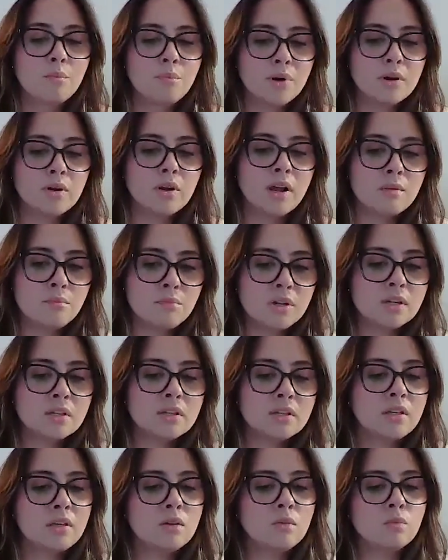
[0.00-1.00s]
But
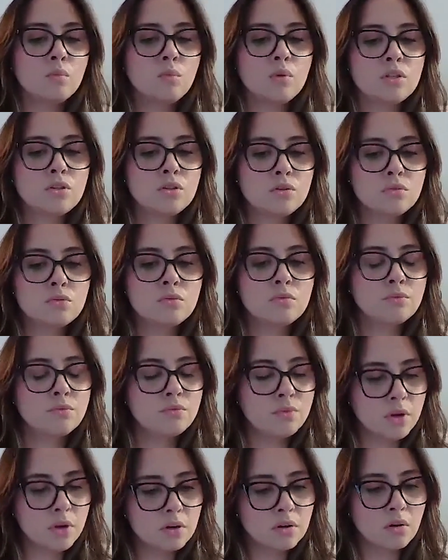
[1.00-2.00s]
admittedly, we do
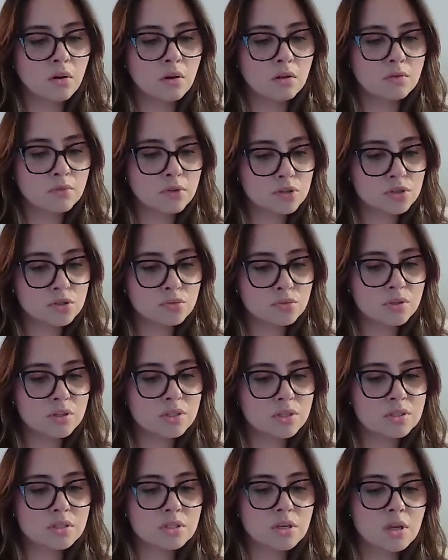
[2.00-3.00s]
fund all of our
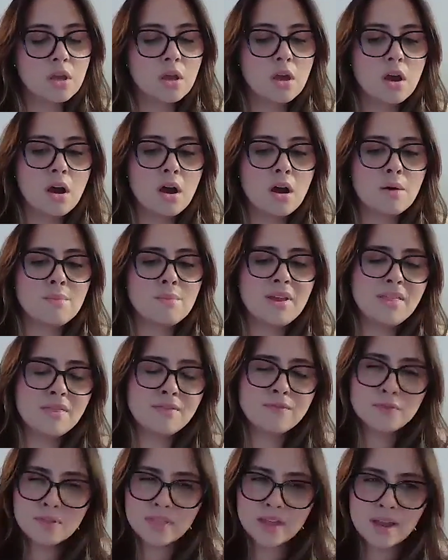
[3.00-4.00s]
students,
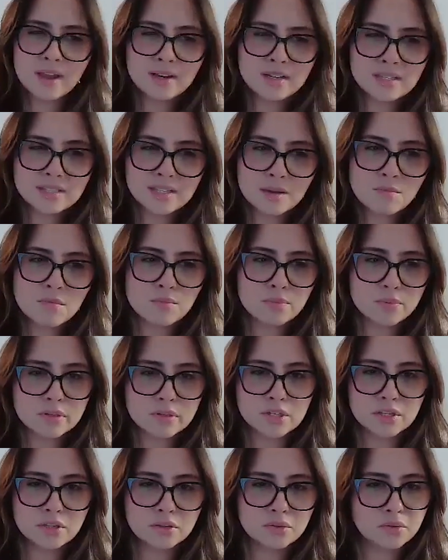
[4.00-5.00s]
and for that exam in
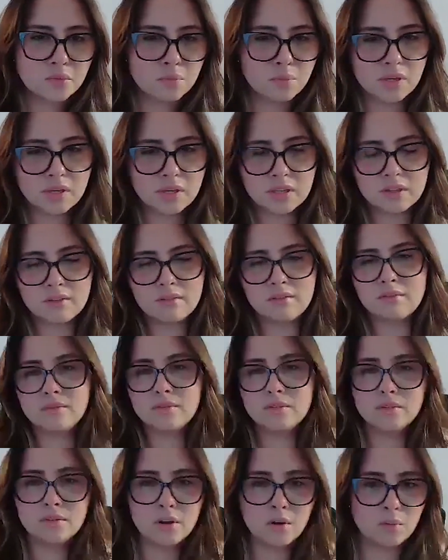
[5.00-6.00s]
particular, we could
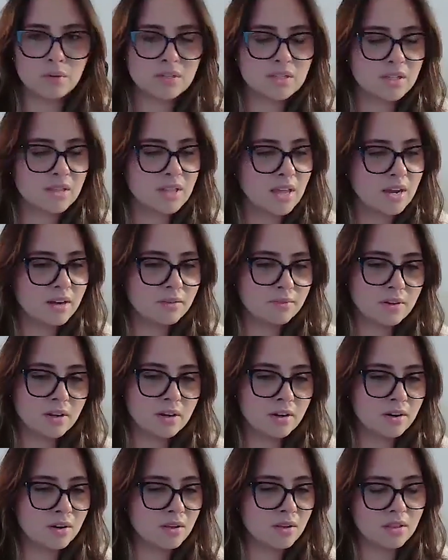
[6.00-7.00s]
go into that in
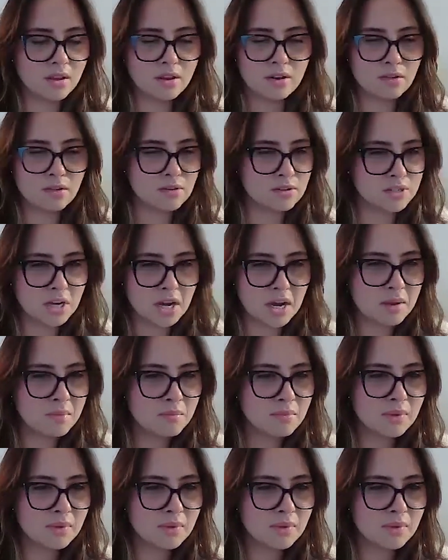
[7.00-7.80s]
another time,